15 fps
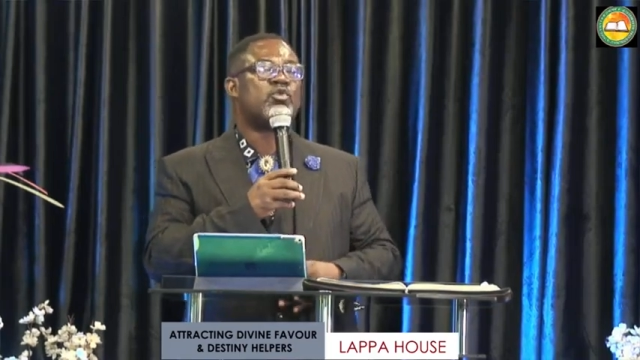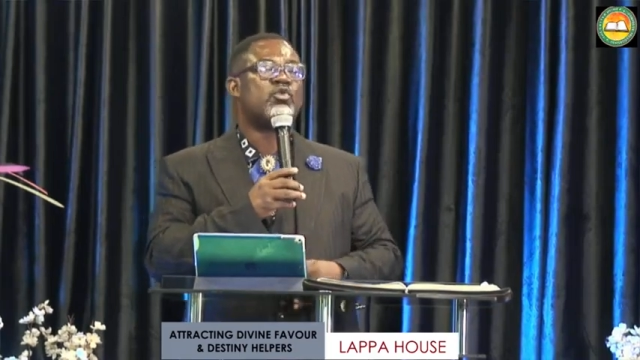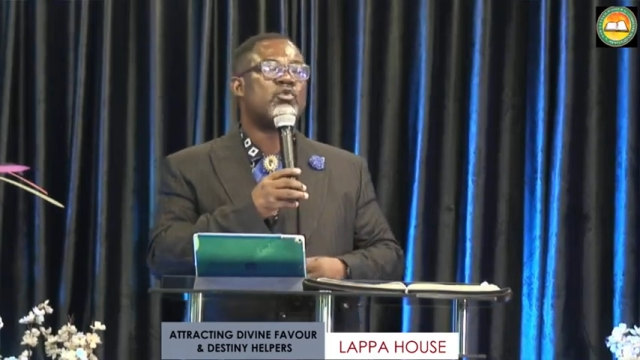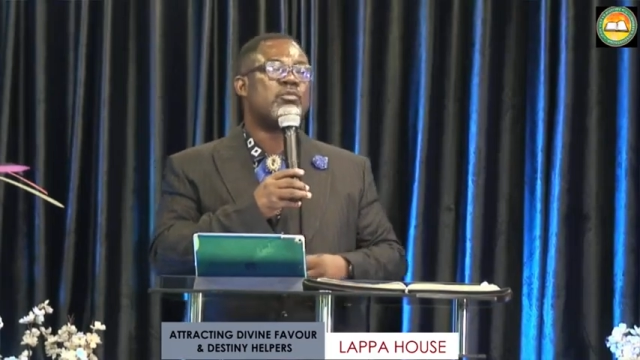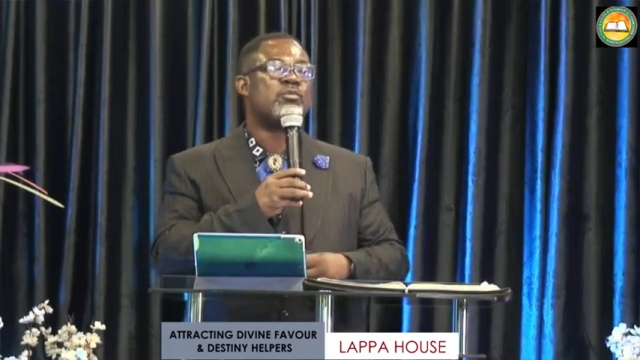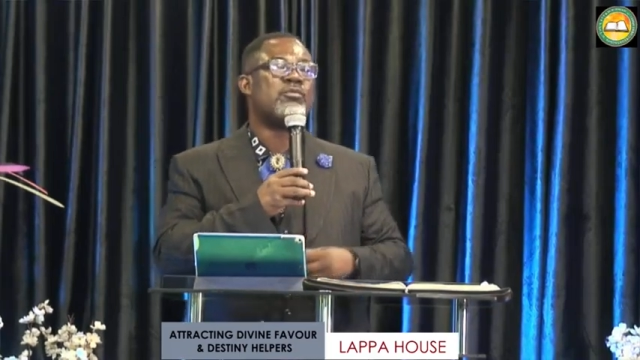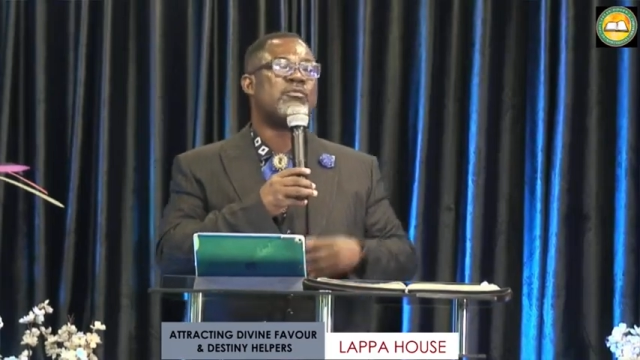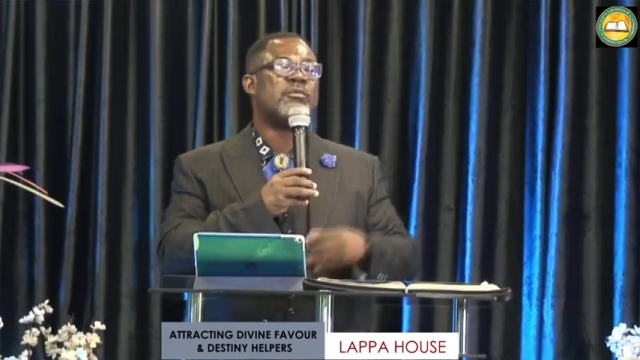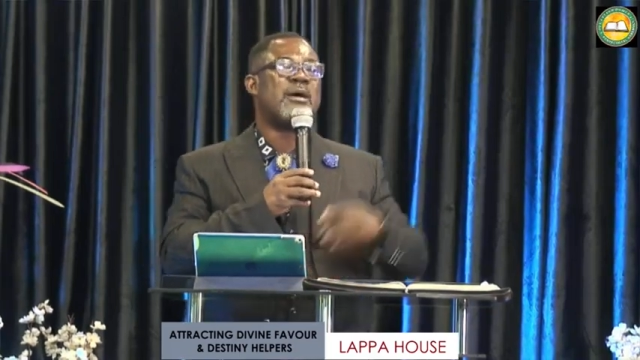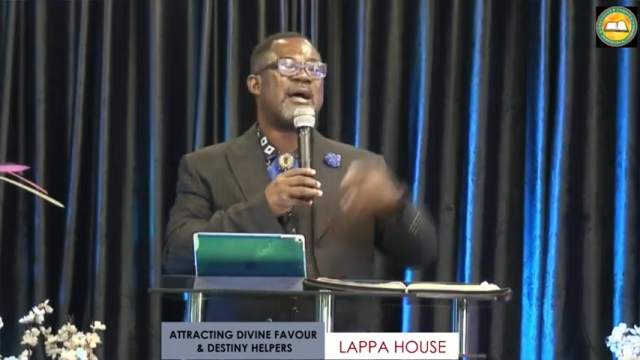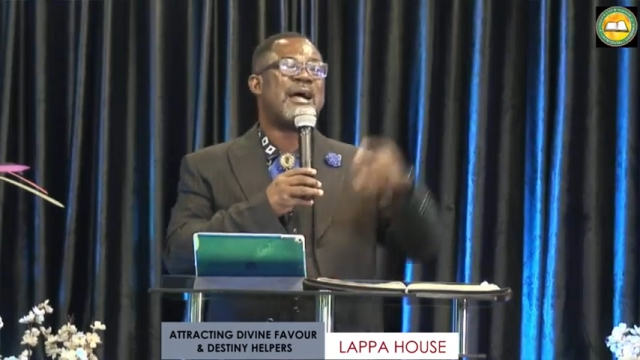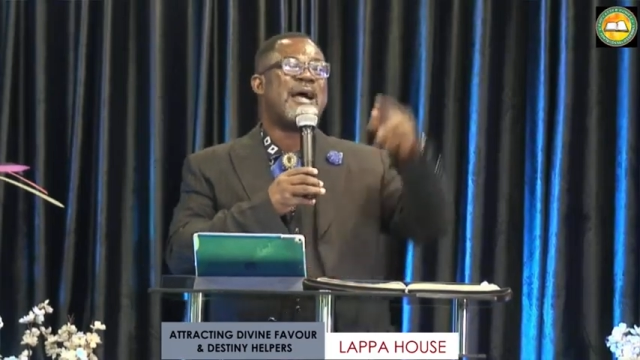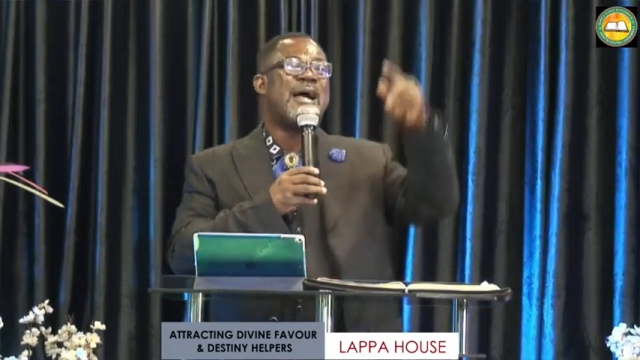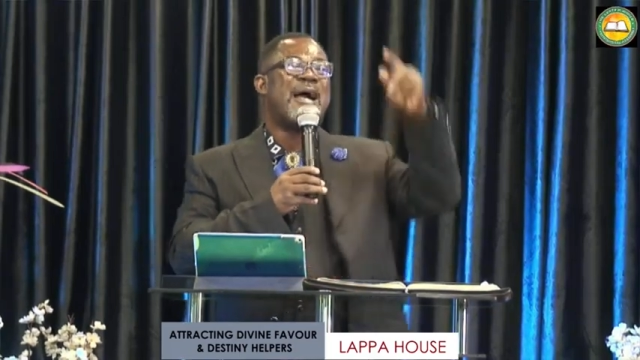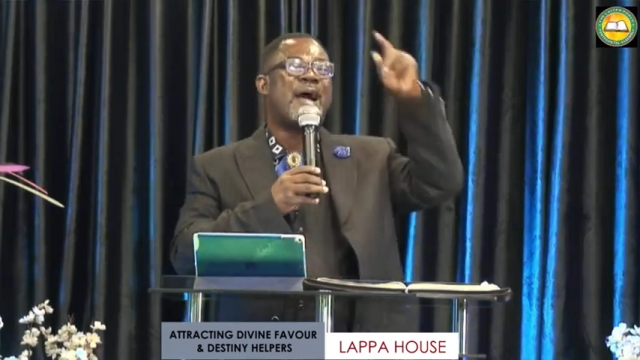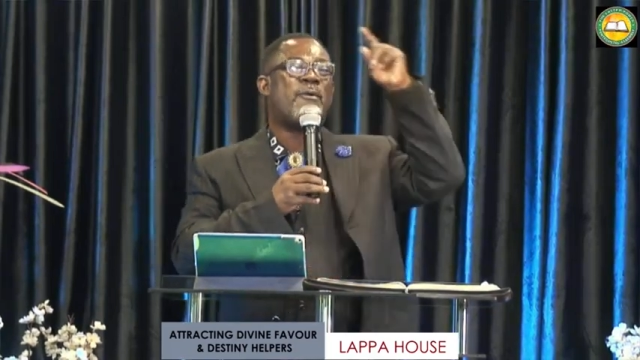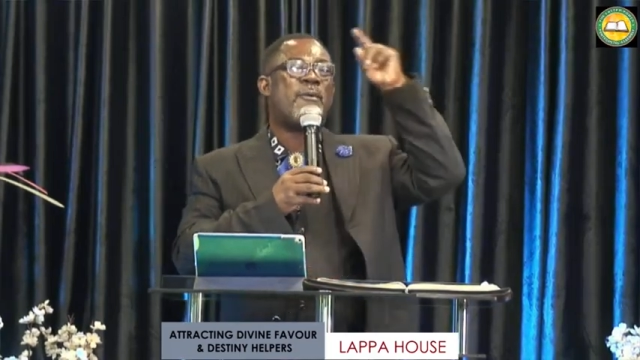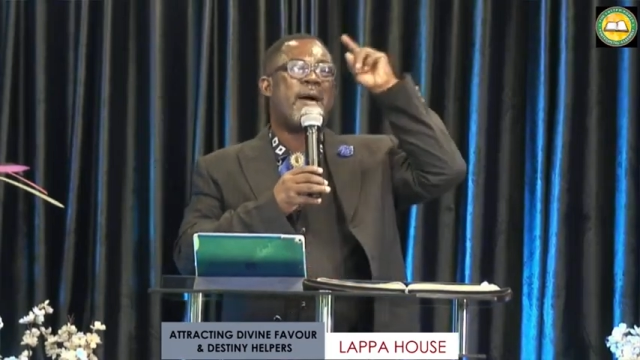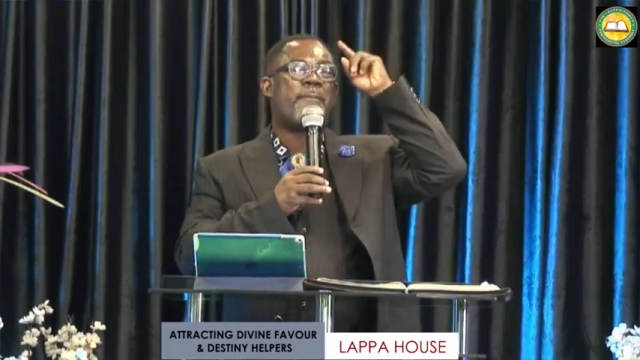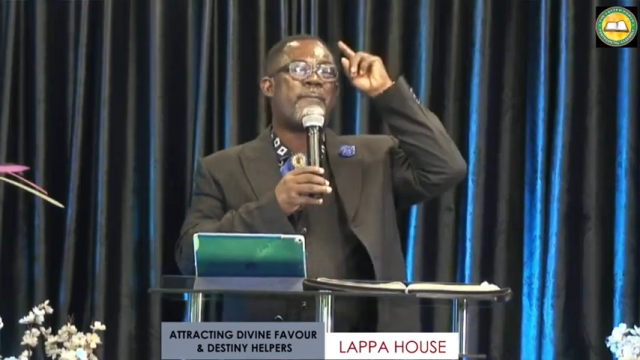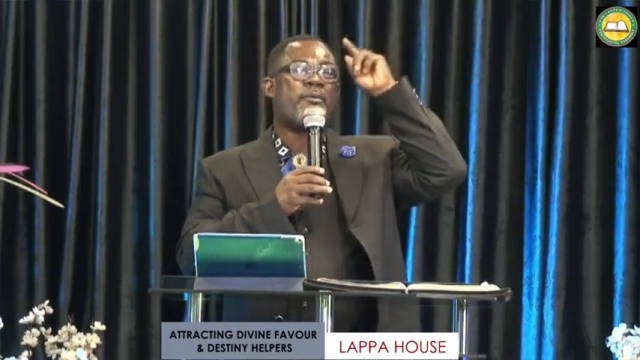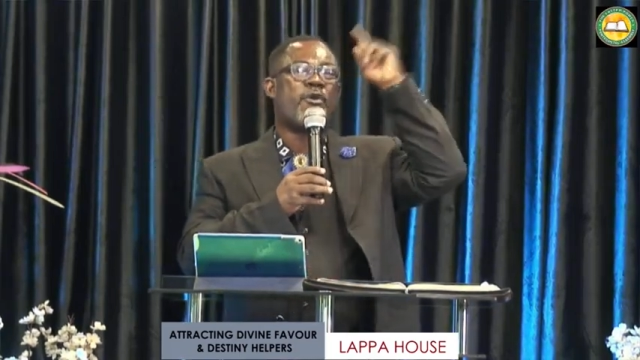to
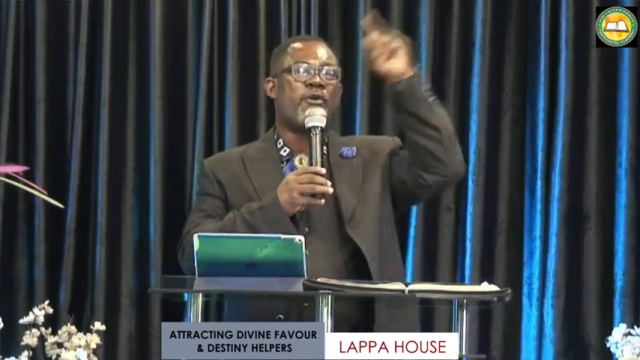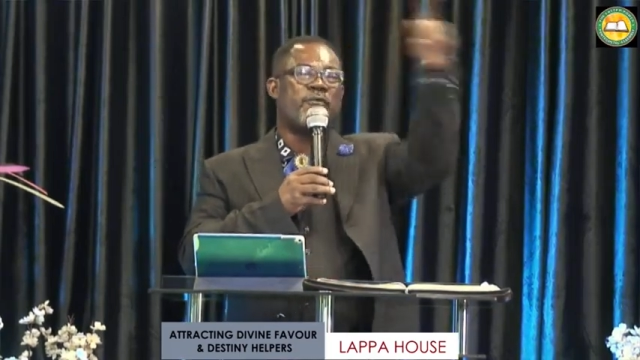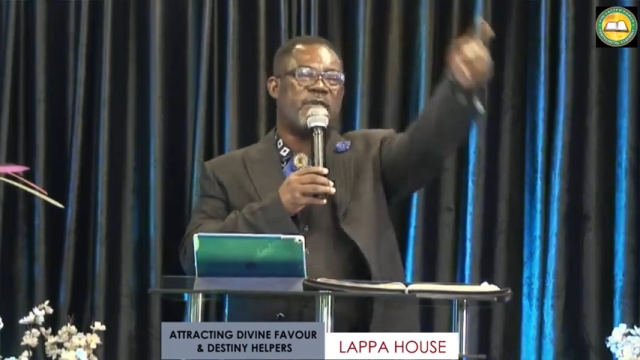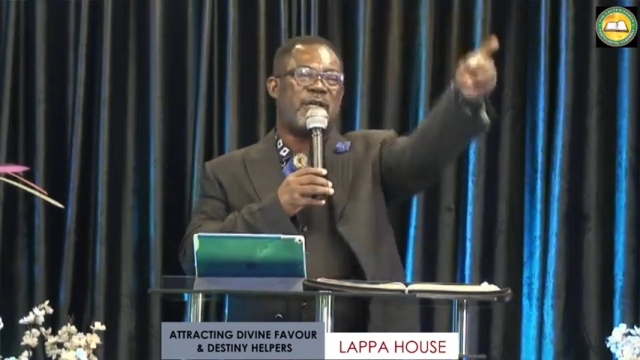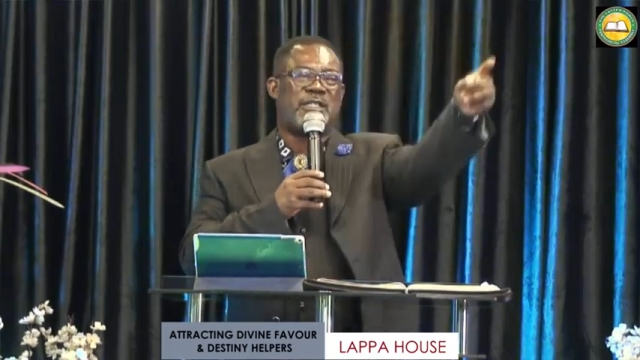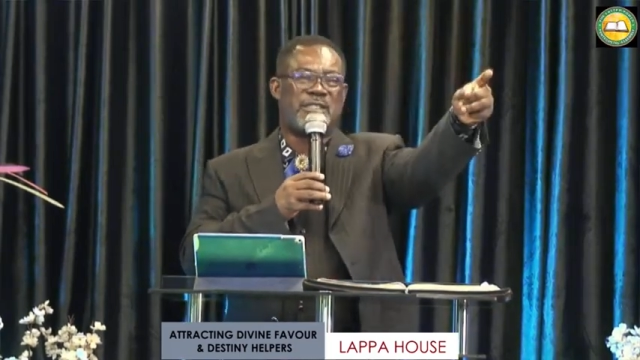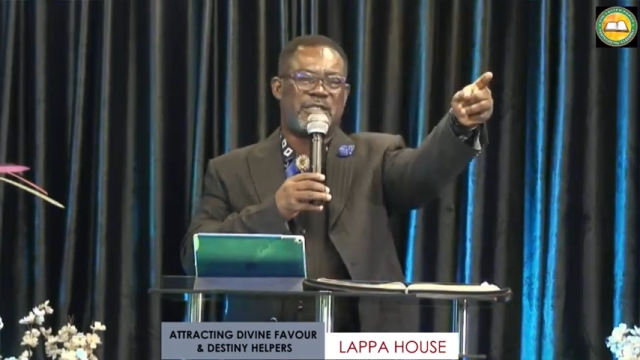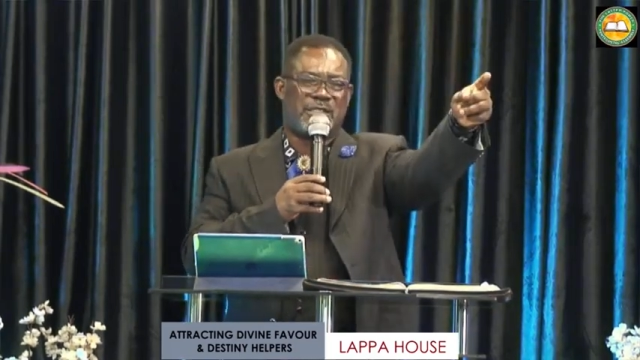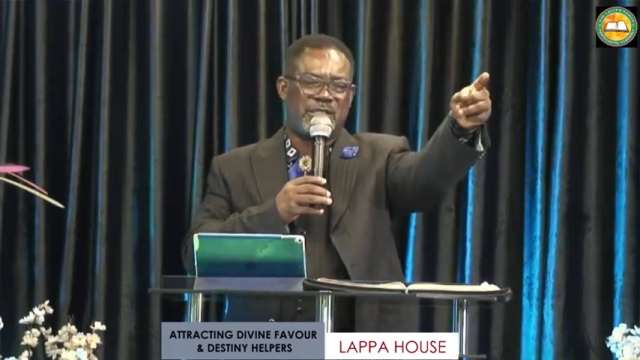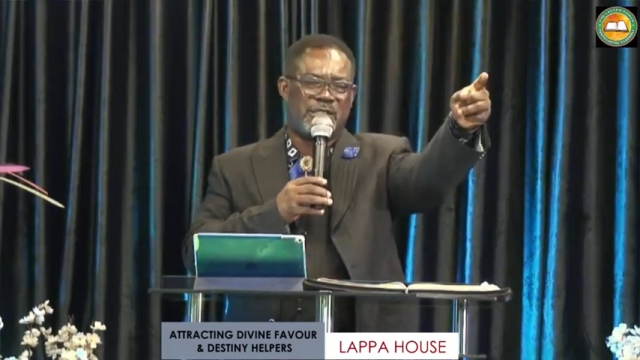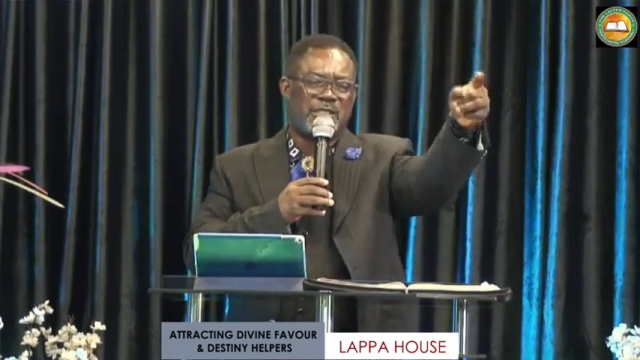our prophet."